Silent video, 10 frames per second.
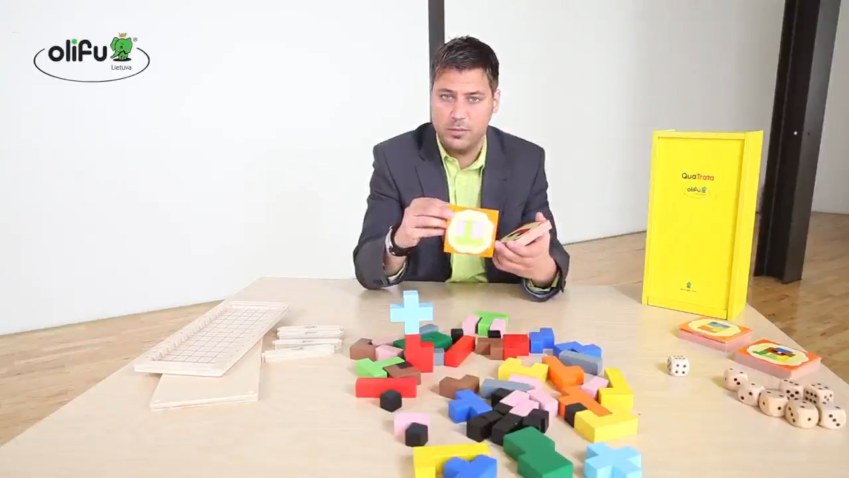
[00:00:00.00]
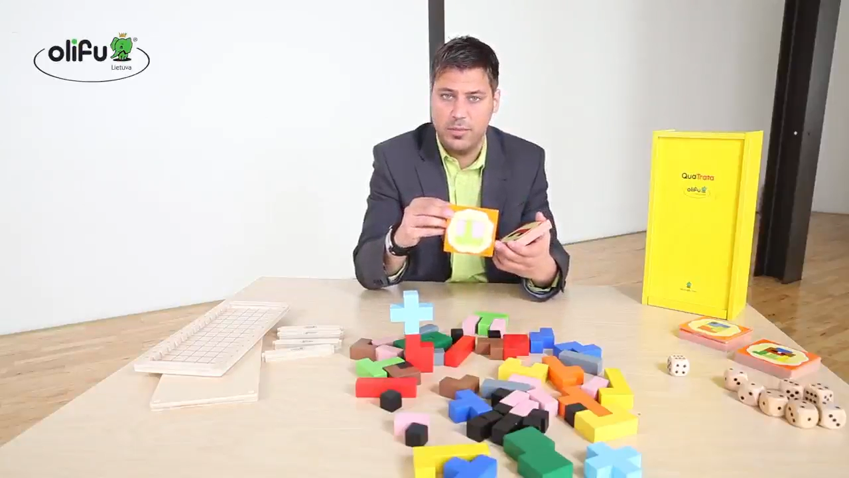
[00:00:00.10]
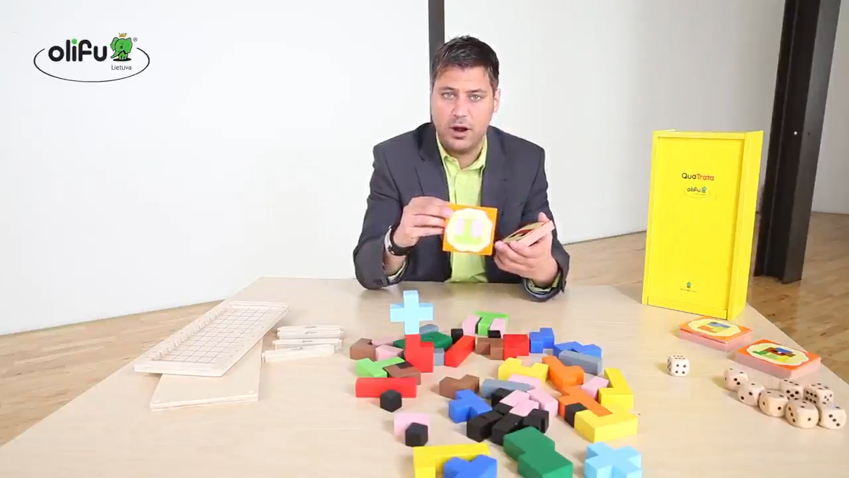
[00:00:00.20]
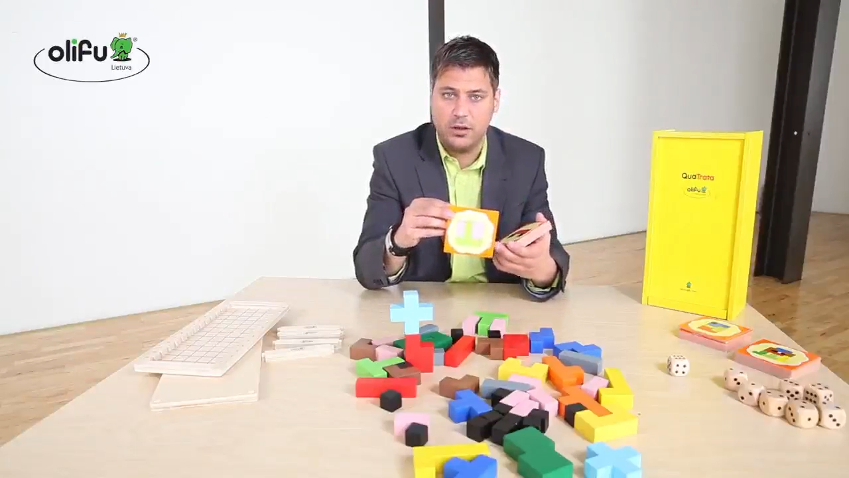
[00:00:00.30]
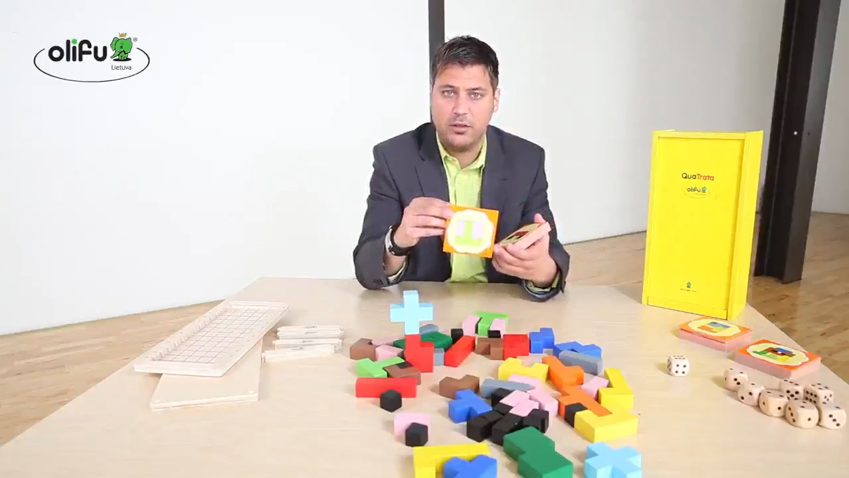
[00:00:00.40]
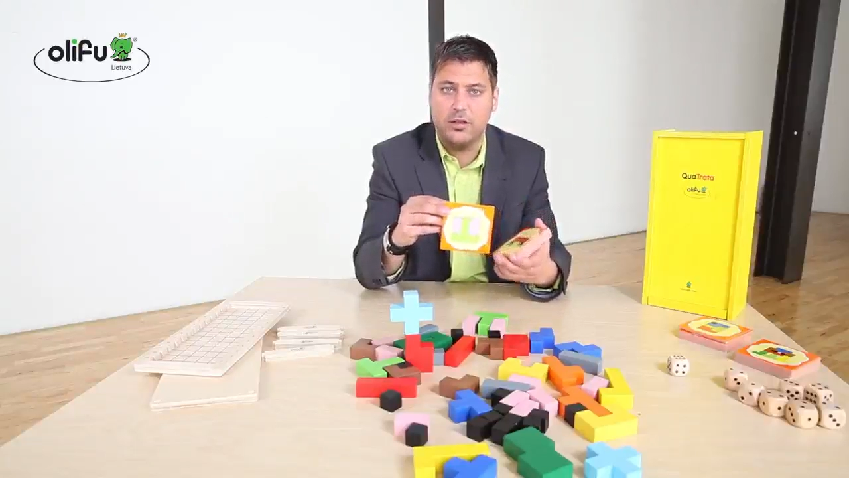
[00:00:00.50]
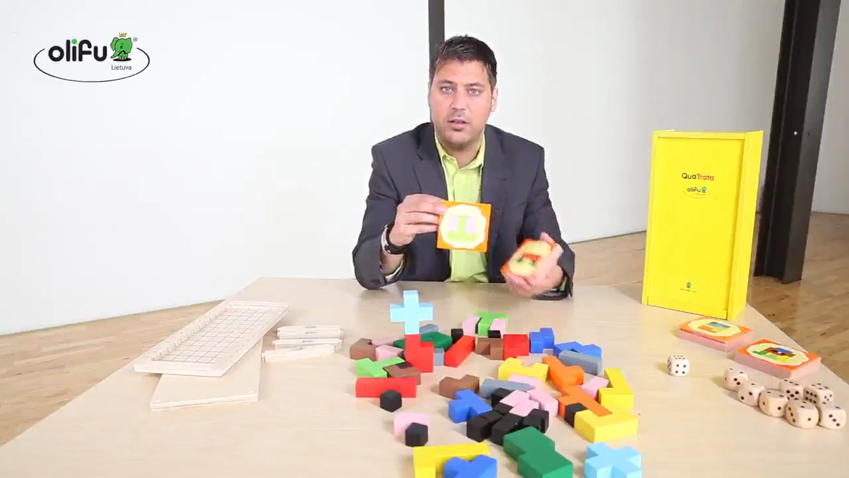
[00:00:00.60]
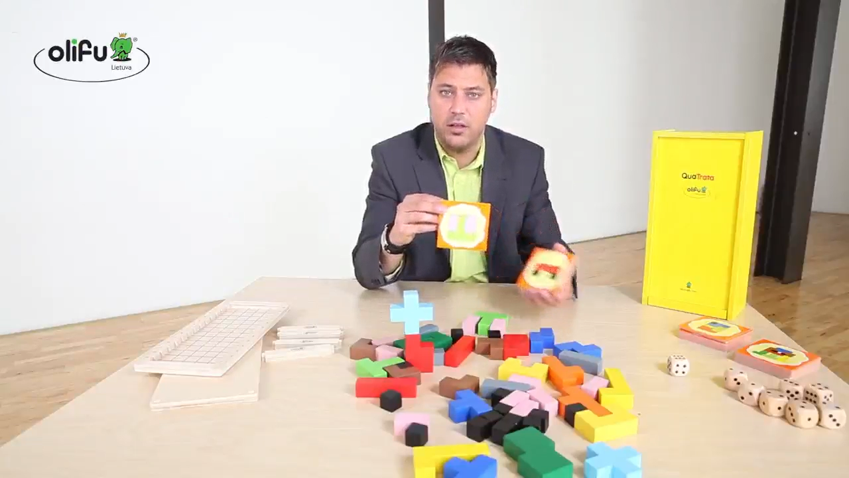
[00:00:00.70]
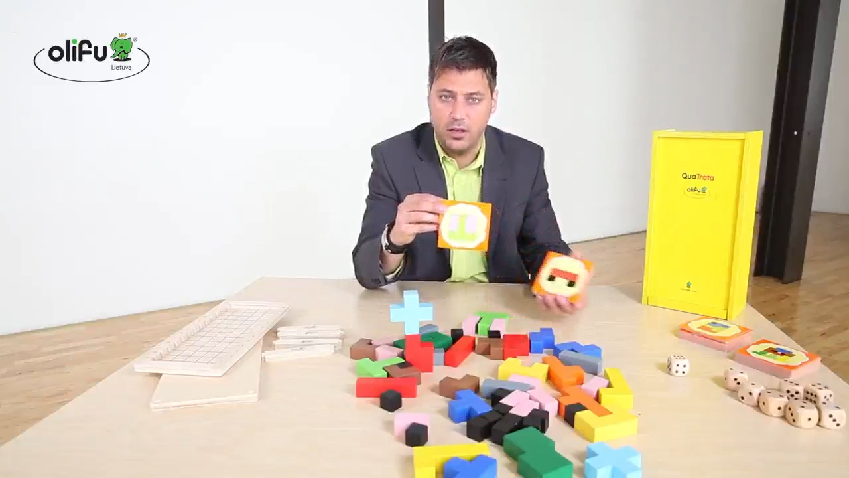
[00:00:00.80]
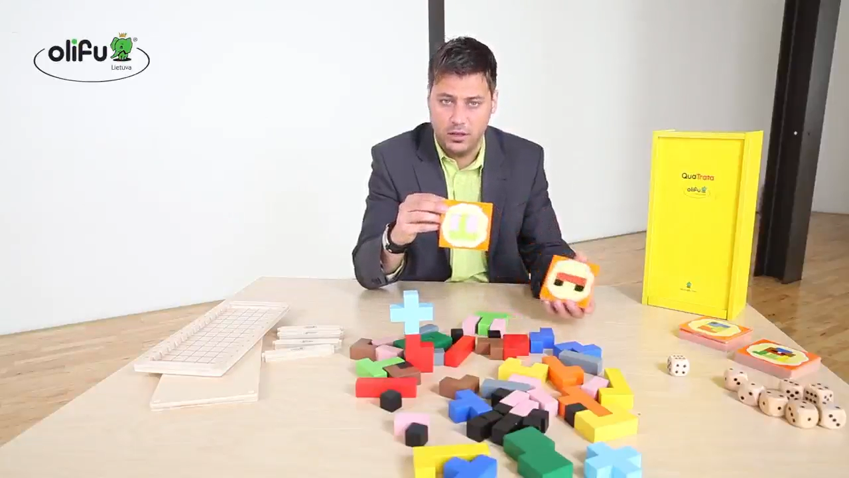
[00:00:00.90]
part
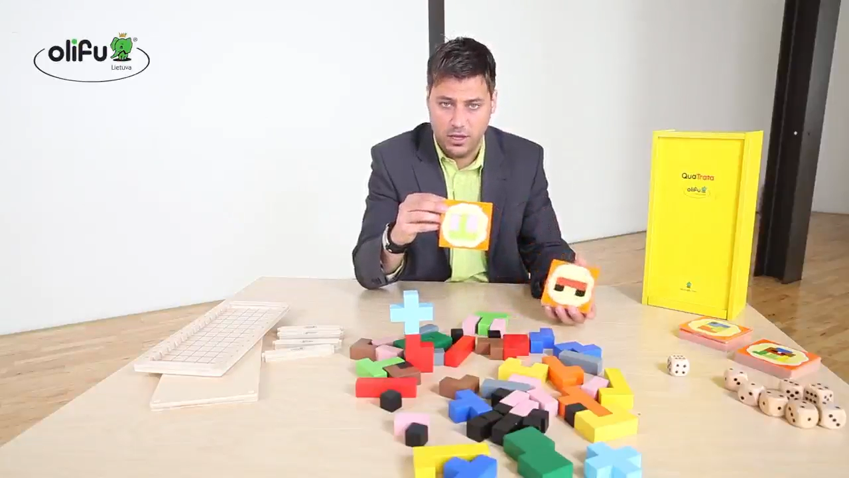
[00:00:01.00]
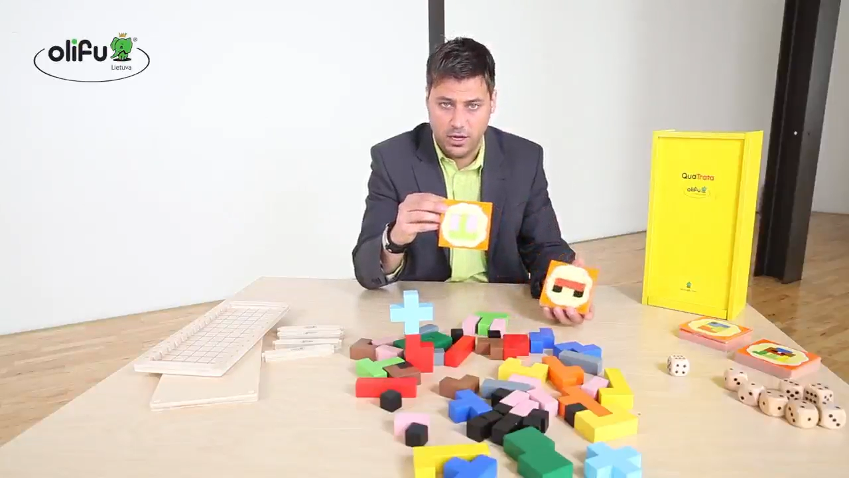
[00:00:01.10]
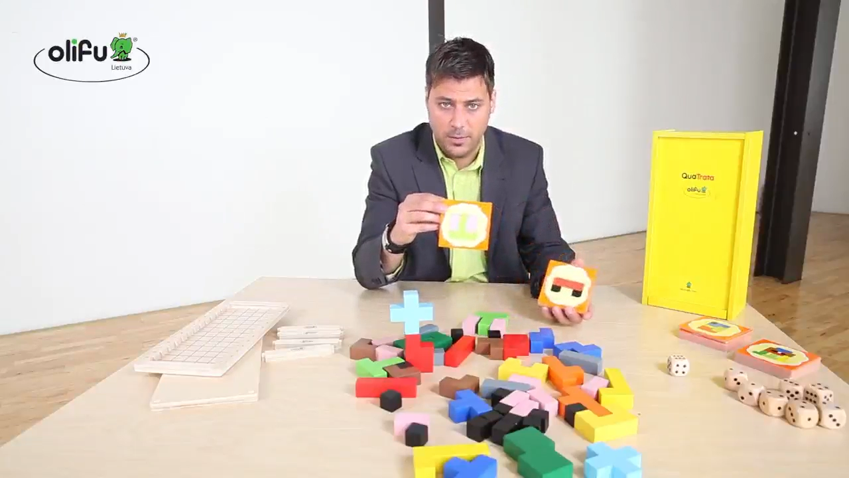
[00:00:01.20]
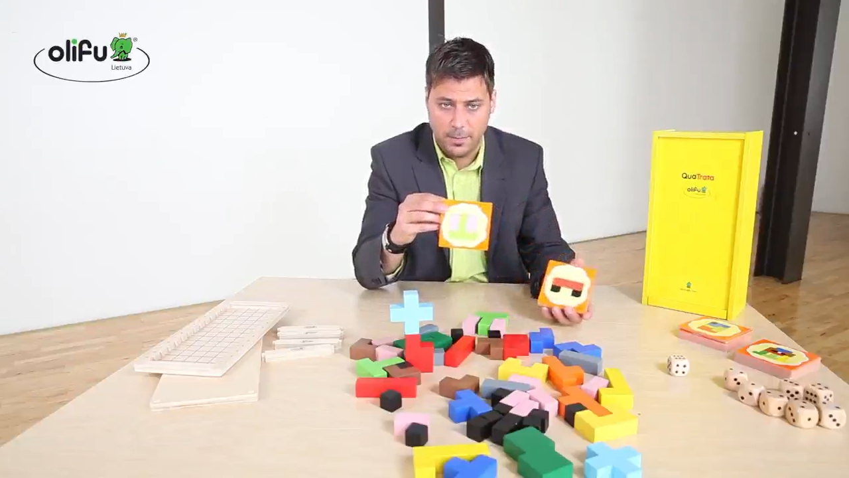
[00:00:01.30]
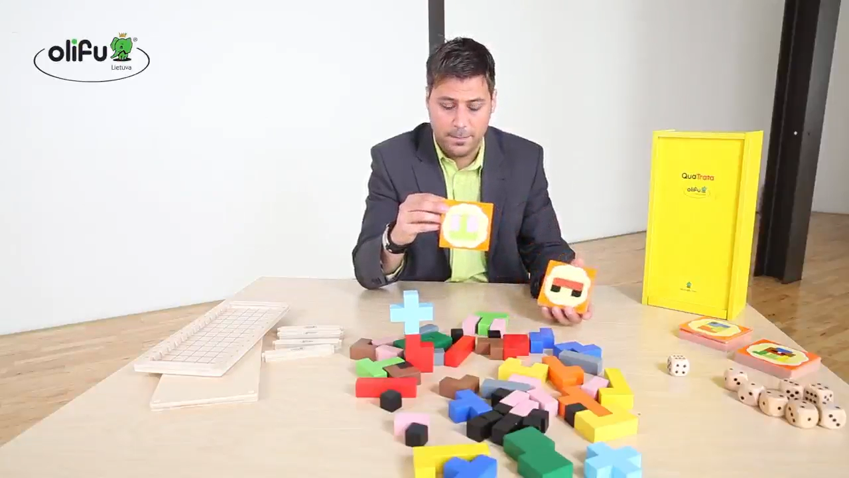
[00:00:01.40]
done.